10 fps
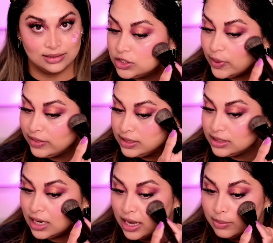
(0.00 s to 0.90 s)
So at this
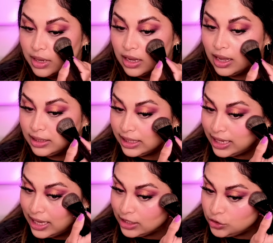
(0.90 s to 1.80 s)
time, Ali
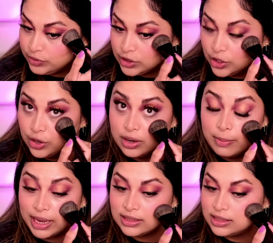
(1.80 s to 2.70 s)
had to return
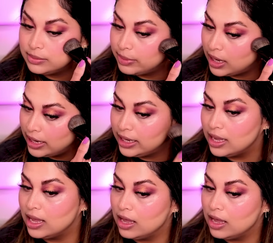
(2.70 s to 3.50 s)
back to Dubai